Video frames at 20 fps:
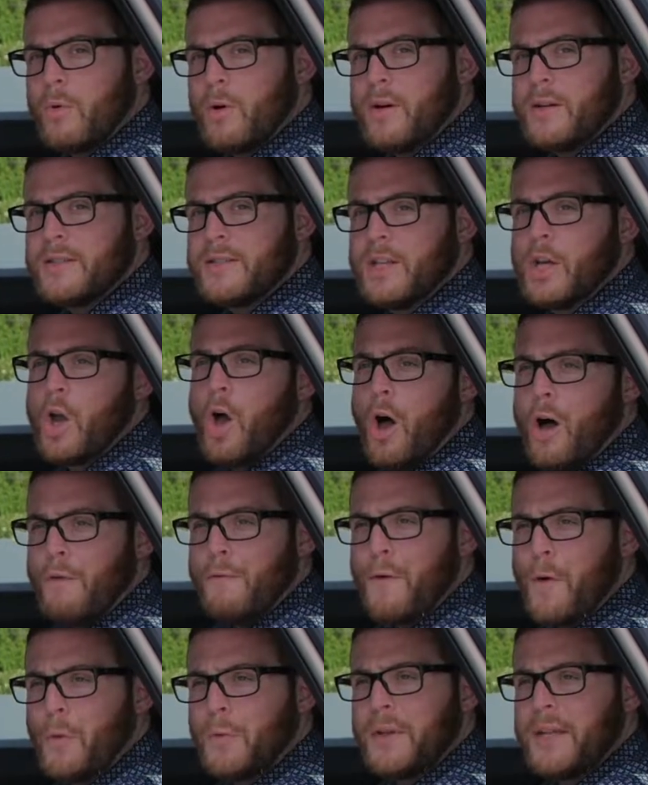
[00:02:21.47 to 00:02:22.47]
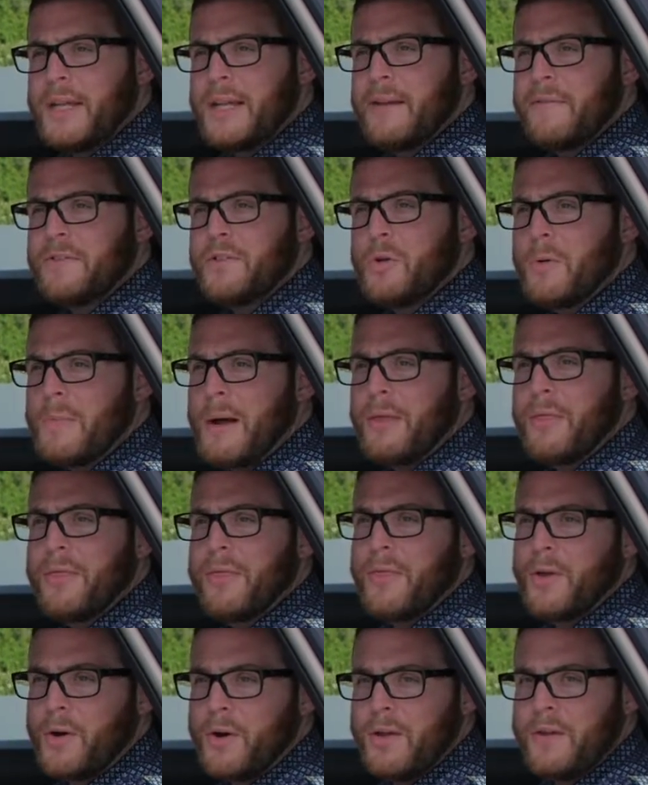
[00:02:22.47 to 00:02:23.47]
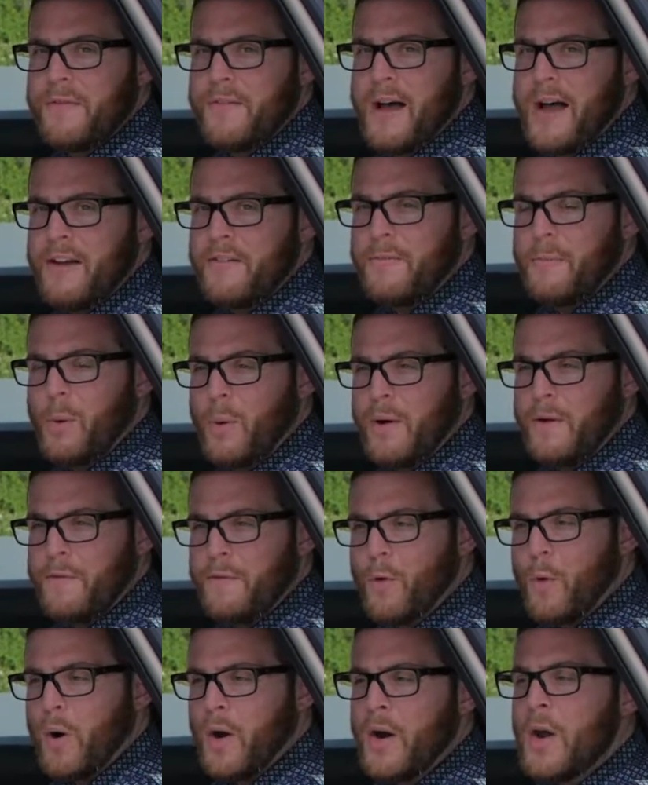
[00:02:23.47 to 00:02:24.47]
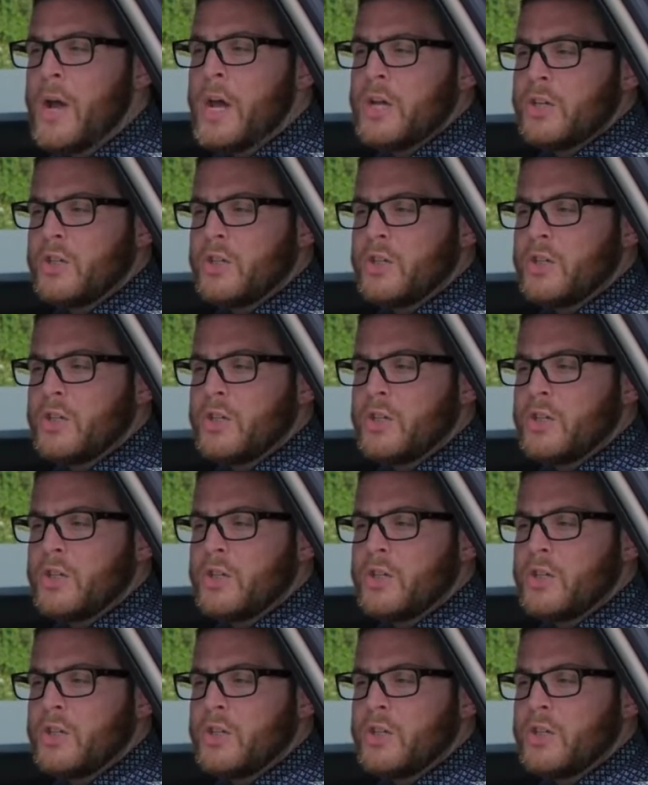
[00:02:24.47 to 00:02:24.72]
whereas the Golf only gives you about 35.4.